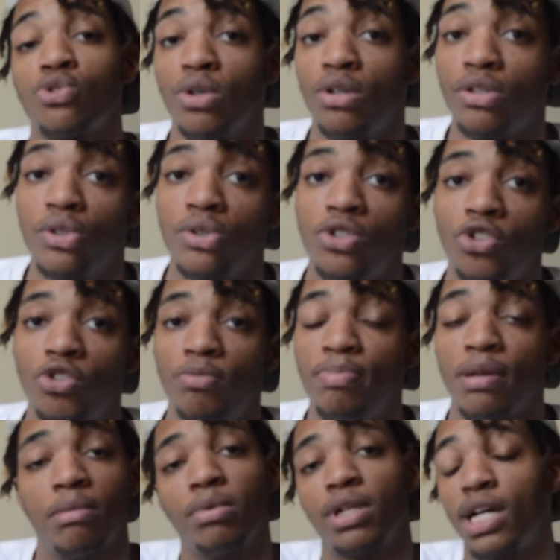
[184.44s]
you on YouTube.
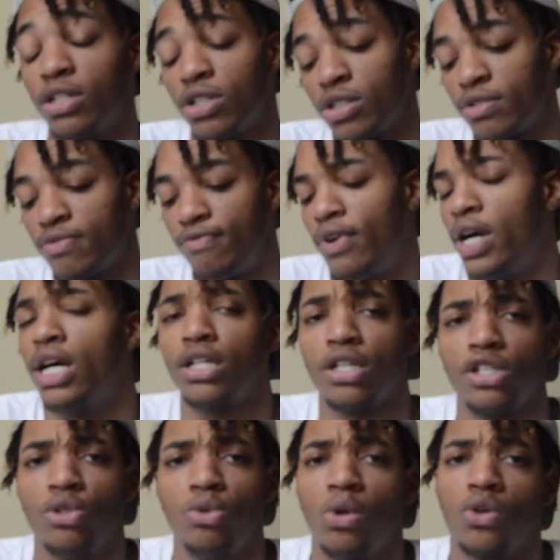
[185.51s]
People not just
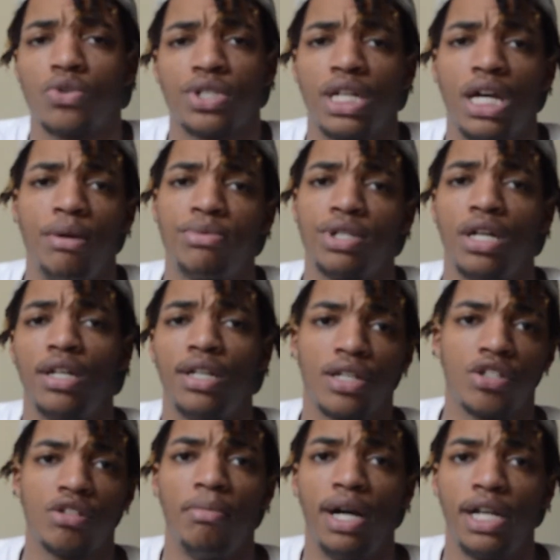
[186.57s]
finding you on Snapchat
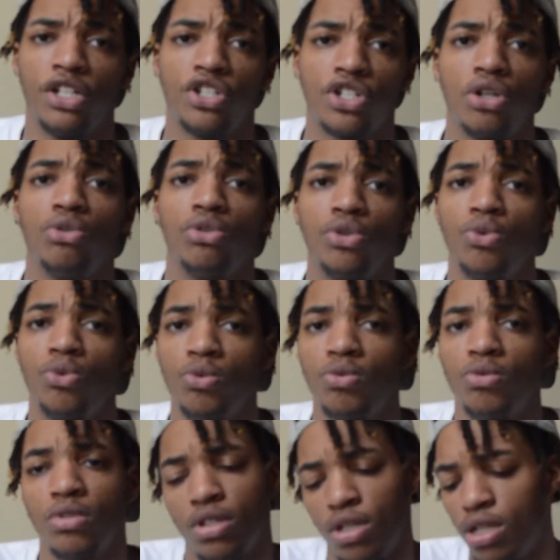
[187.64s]
unless somebody show you
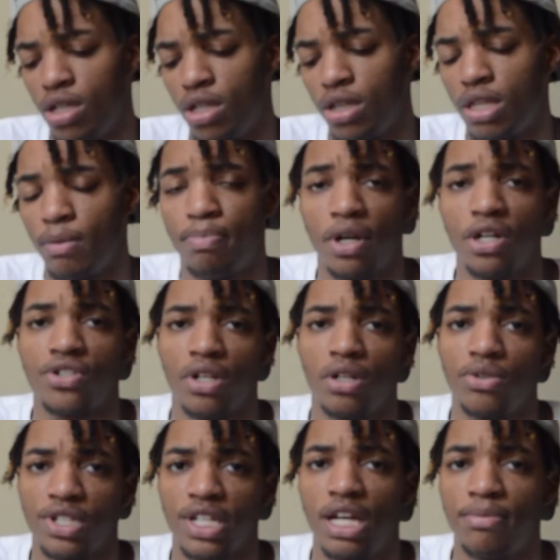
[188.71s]
the person
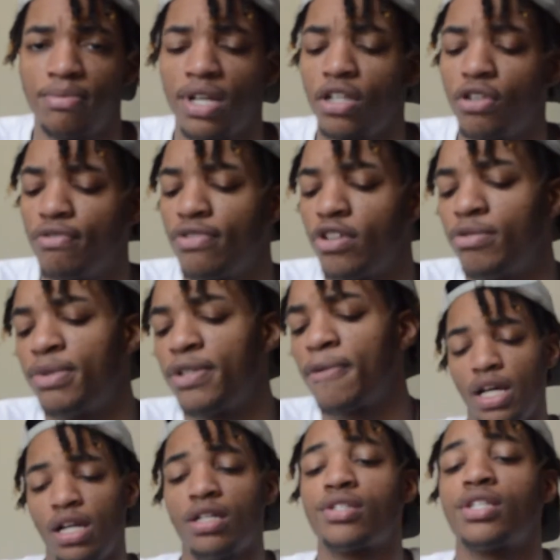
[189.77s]
on Snapchat, you feel me?
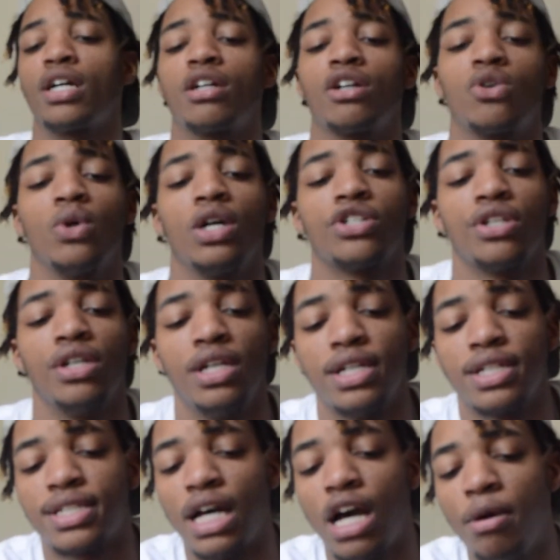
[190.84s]
And the second question
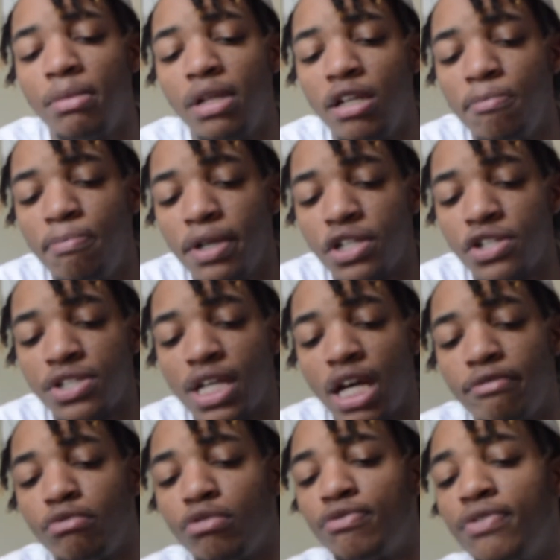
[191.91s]
is, how many bitches
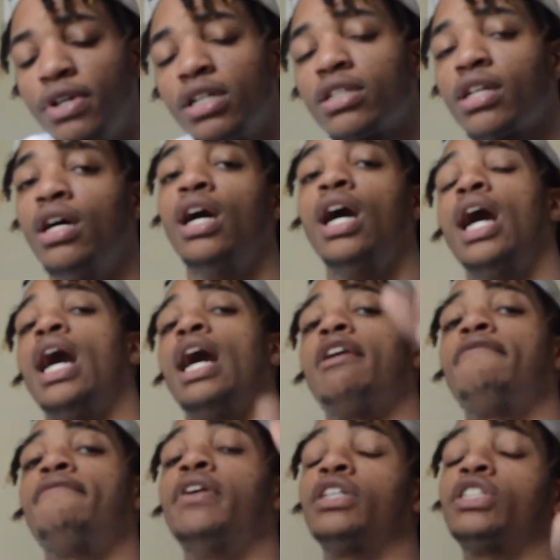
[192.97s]
have you fucked? I
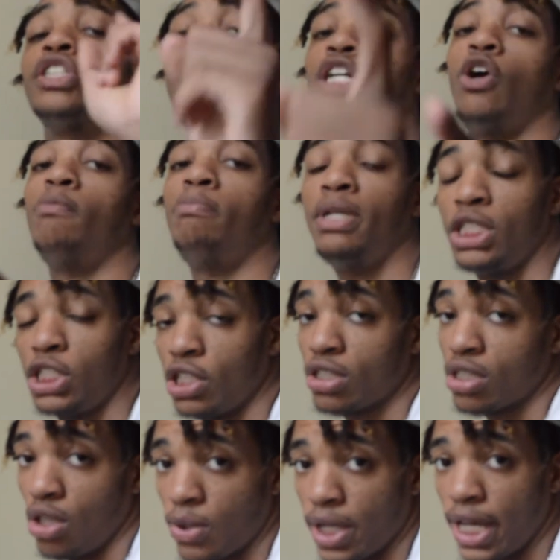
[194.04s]
ain't fucked no
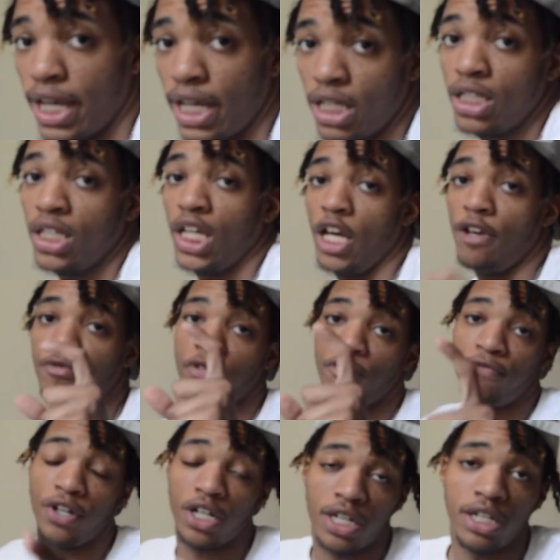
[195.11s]
bitches, okay? If you
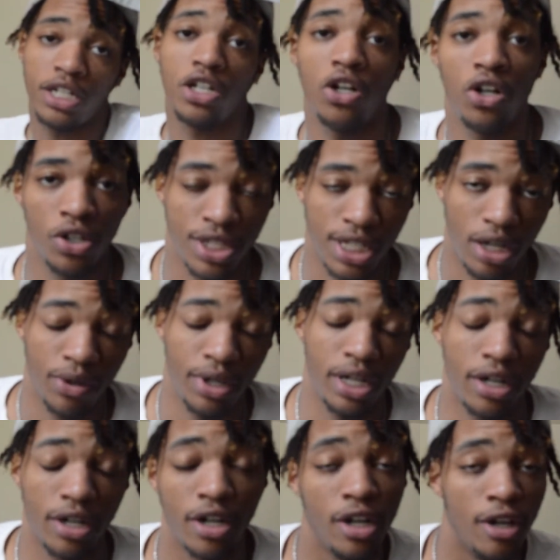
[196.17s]
fucking dogs out
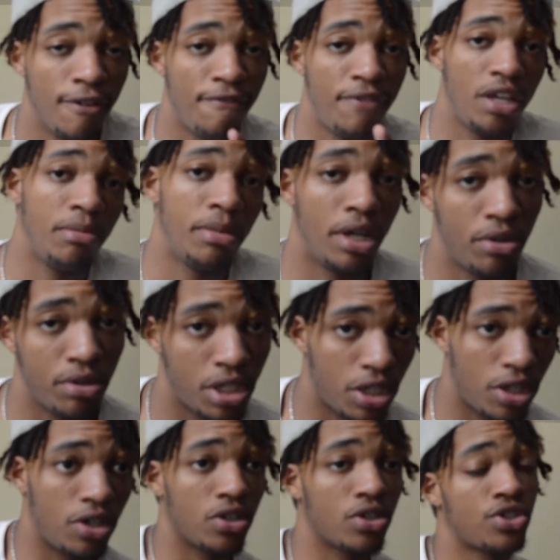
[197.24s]
here, female
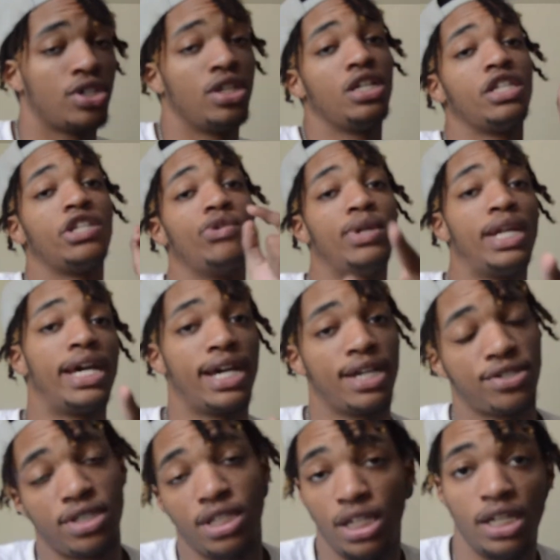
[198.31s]
dogs, you
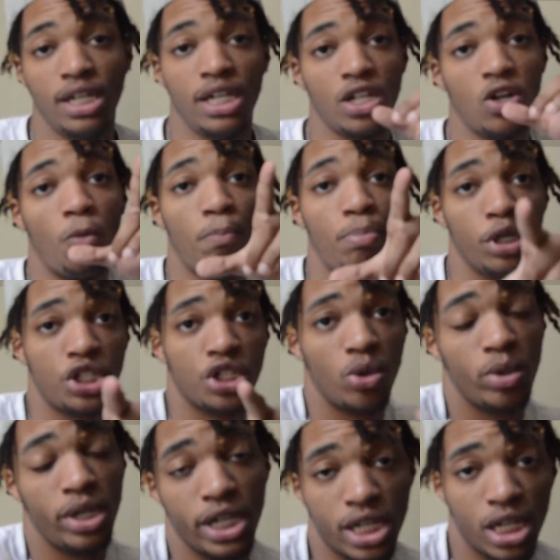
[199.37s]
nasty. Don't put
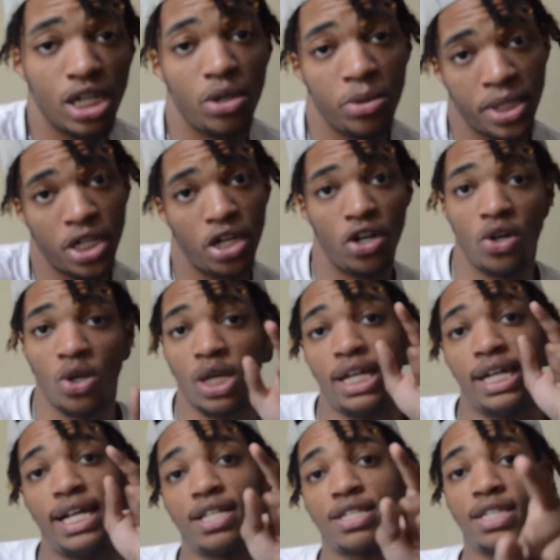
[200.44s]
your dick in no dog.
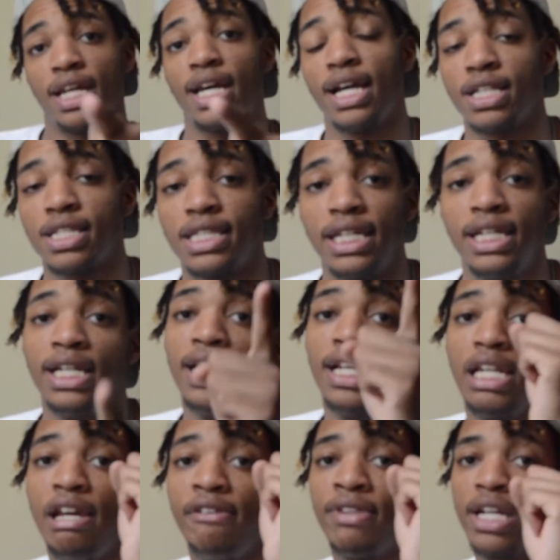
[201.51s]
That's nasty.
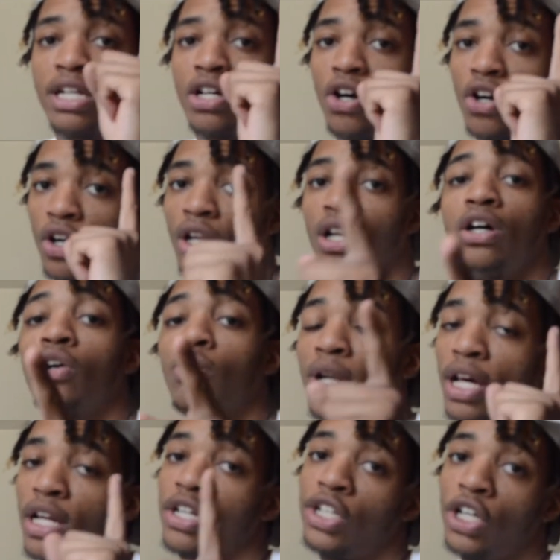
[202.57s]
Leave that dog alone.
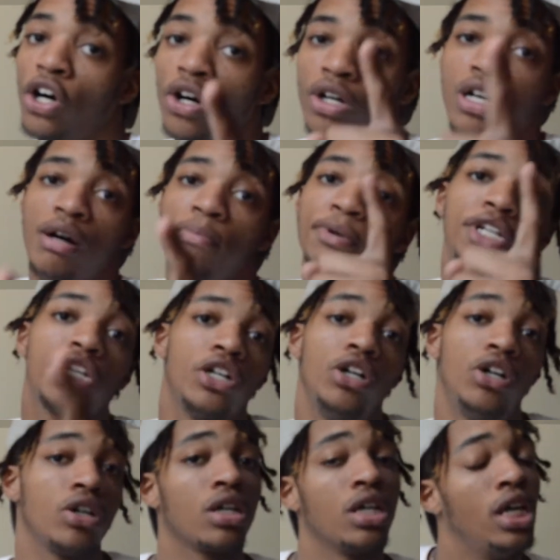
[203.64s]
Let a dog hump a
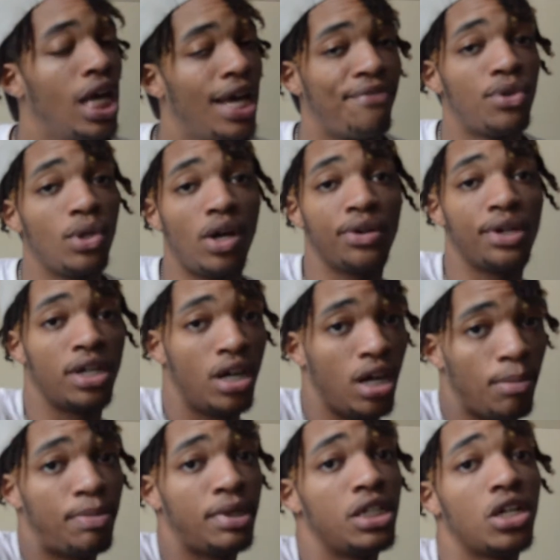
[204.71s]
dog. If you out here
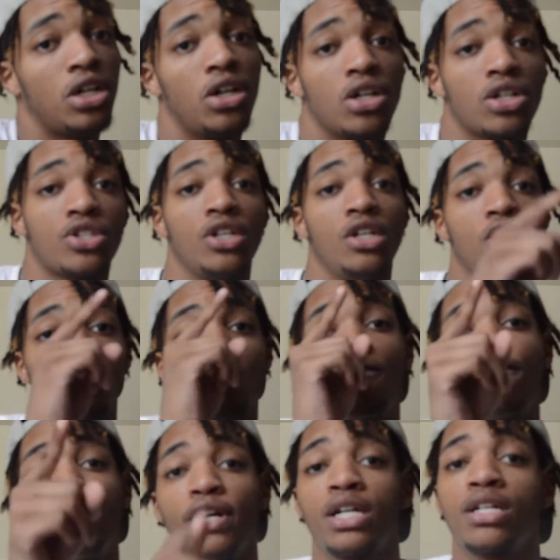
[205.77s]
humping dogs, you
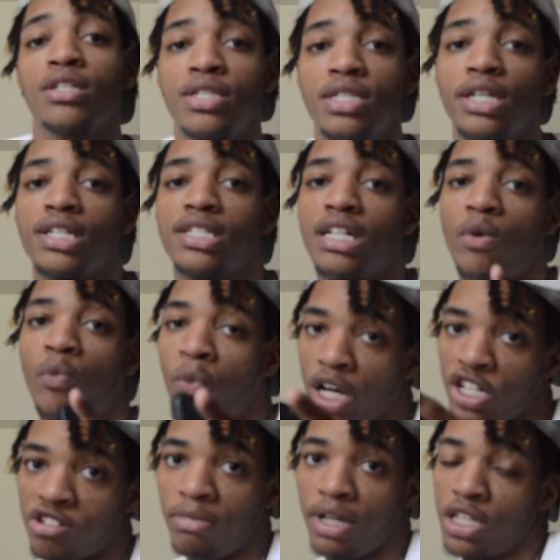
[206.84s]
fucking sick. Stop
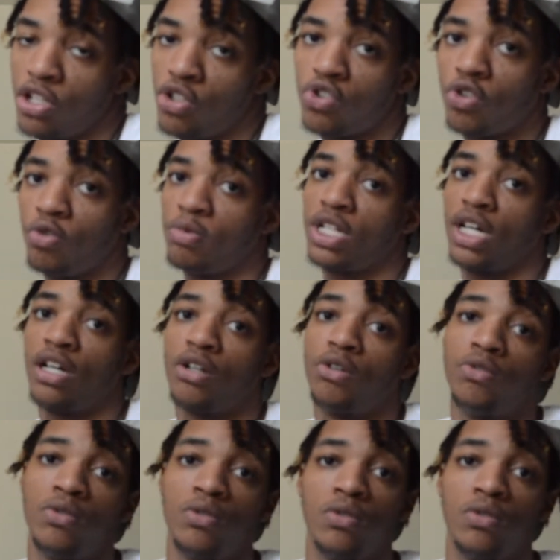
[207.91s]
watching my YouTube channel.